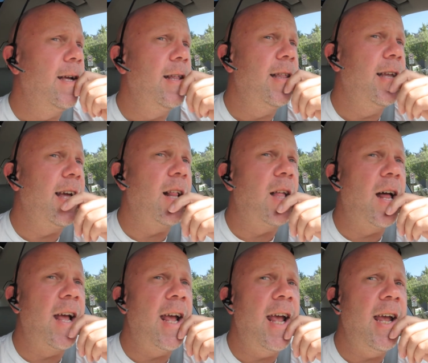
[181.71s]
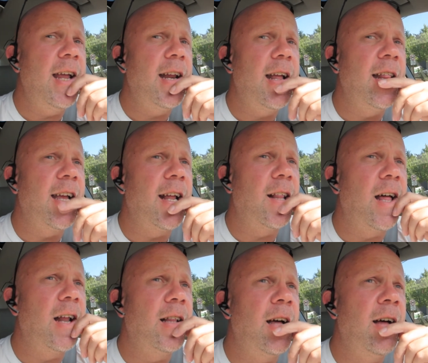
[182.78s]
they get a lot of hate and they get a
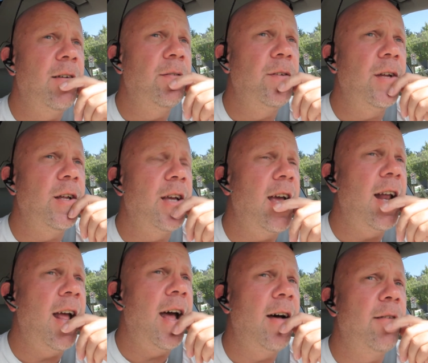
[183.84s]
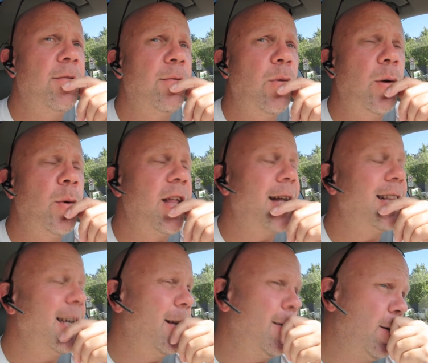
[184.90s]
lot of love and you can't have one without
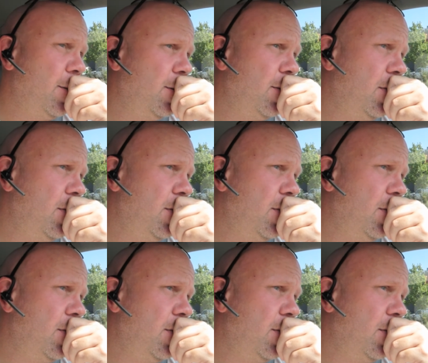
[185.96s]
the other.